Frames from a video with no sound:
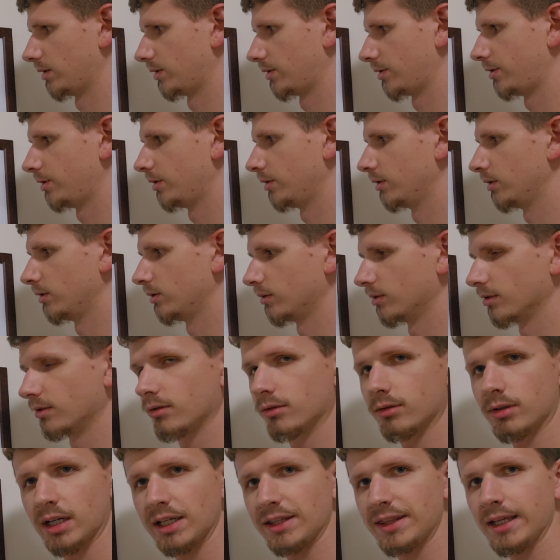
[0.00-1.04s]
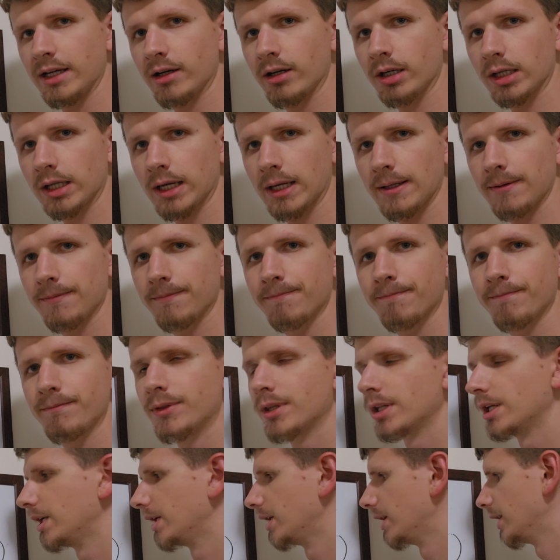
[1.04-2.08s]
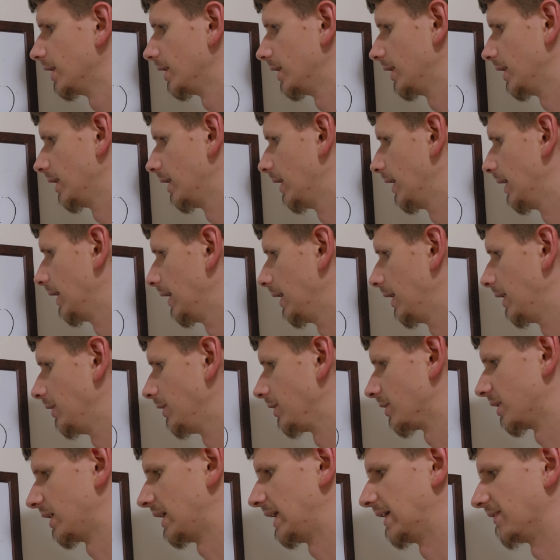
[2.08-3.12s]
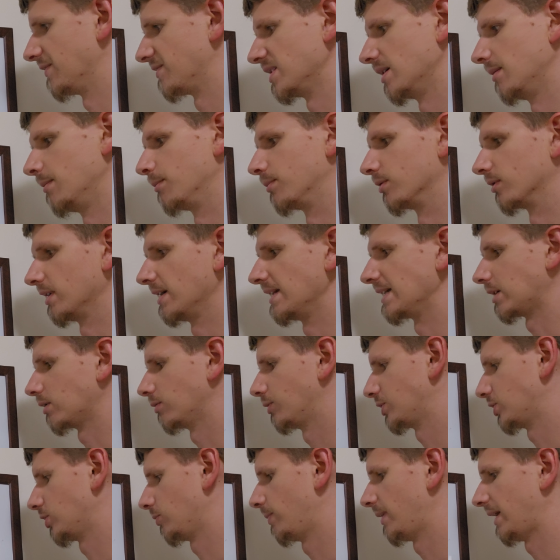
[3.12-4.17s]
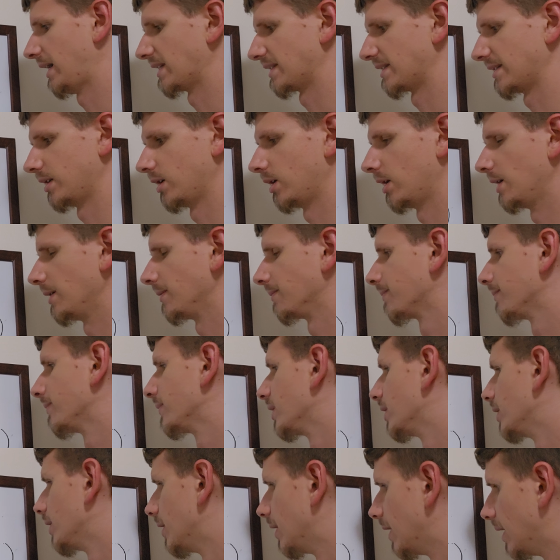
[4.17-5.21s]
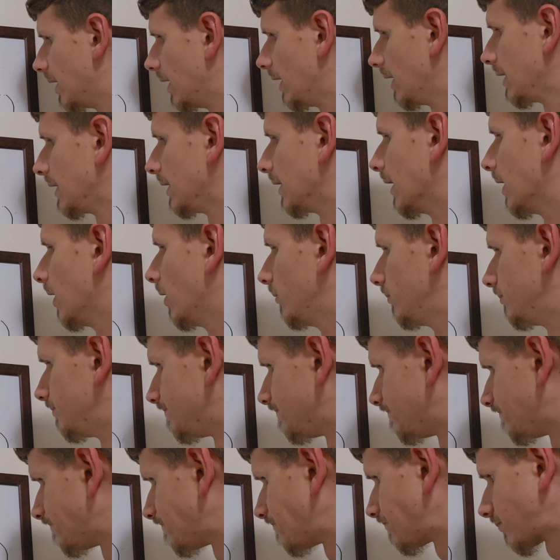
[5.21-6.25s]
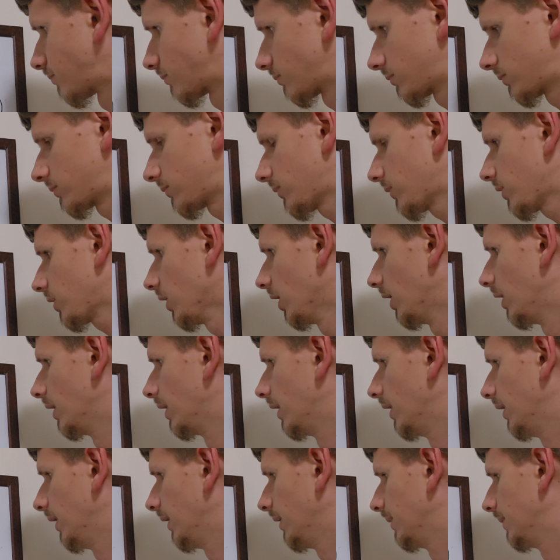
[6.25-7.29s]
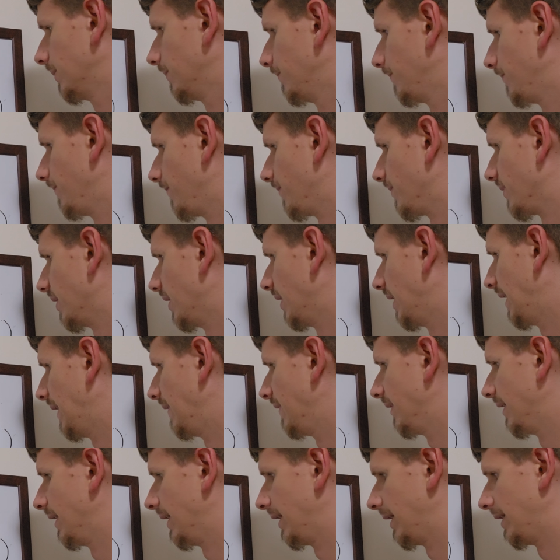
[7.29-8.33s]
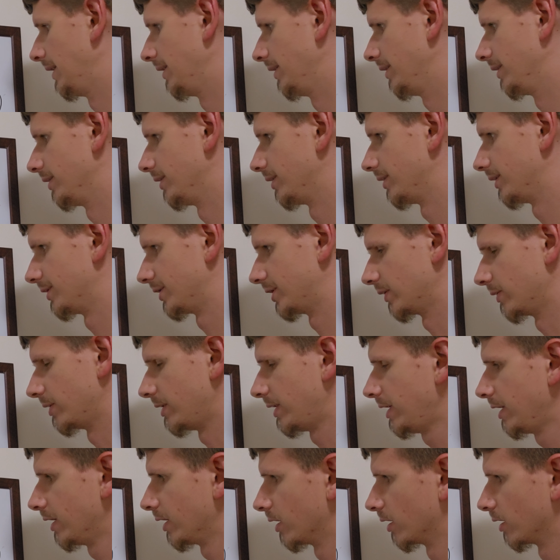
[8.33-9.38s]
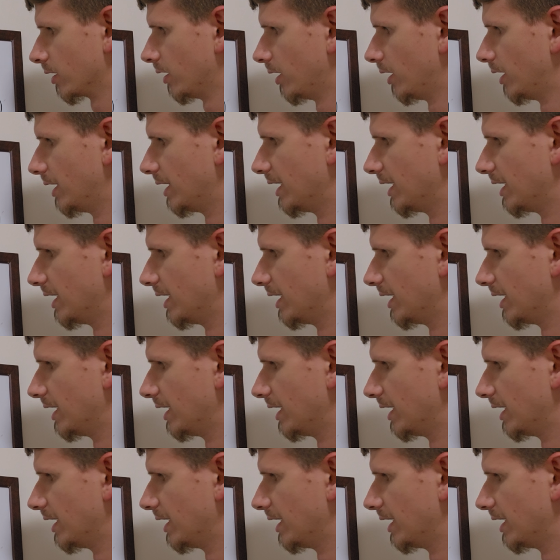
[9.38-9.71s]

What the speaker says: to right there again. And you're going to have some break which will pass it on. Anyhow, and then, so here,